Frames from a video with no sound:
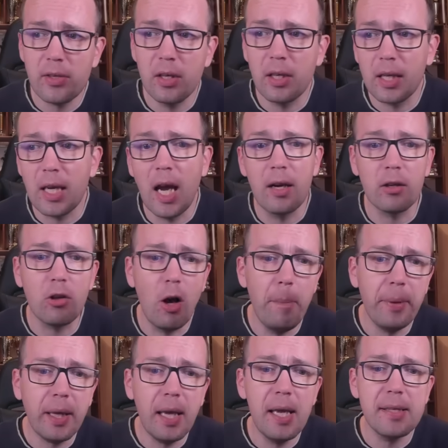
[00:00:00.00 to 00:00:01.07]
and it kind of
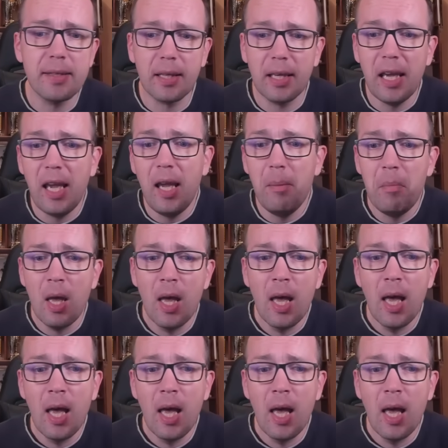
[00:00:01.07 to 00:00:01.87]
complicates the game.